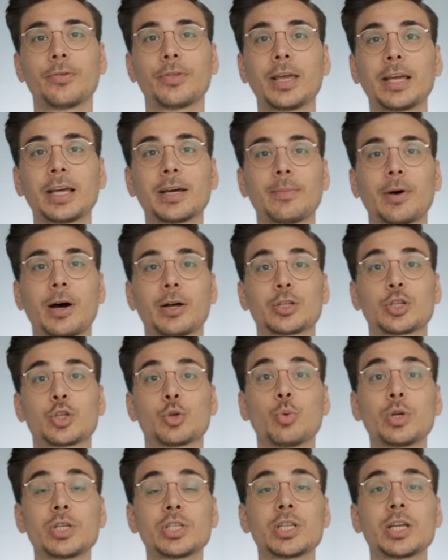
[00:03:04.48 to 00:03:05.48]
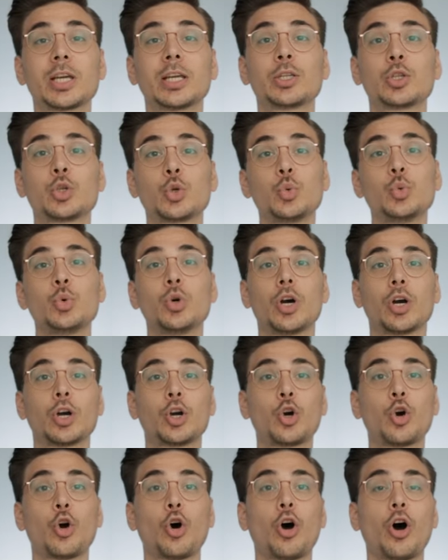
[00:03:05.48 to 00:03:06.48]
think about switching to a
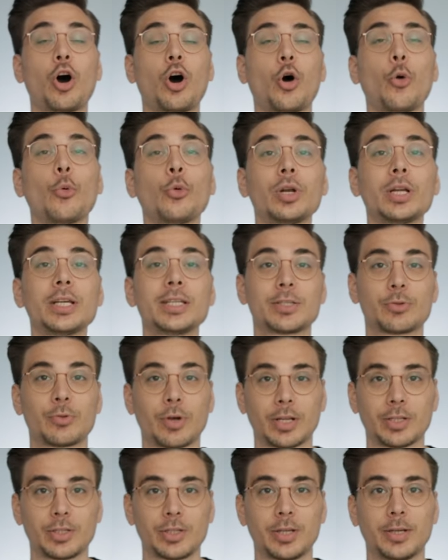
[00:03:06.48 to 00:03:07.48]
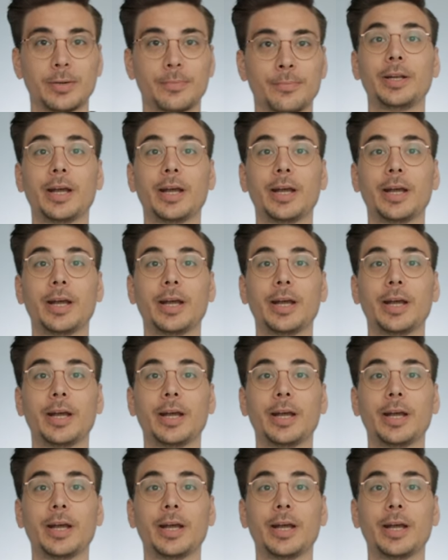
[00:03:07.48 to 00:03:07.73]
core only strategy.